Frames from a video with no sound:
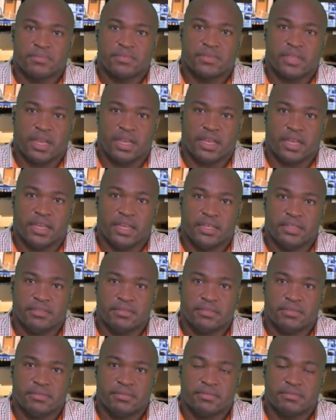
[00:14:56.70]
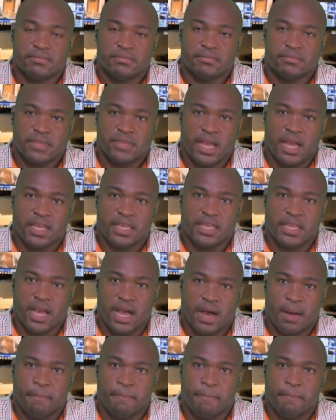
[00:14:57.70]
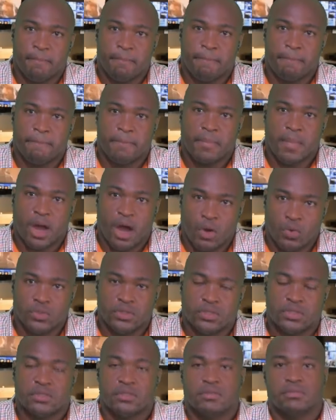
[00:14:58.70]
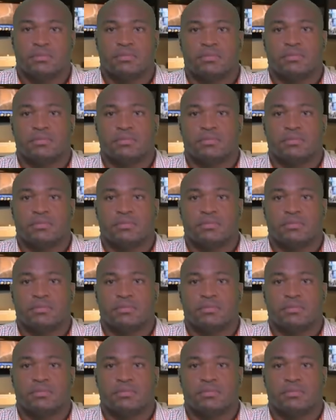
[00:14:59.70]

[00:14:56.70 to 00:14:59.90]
Again, I am out.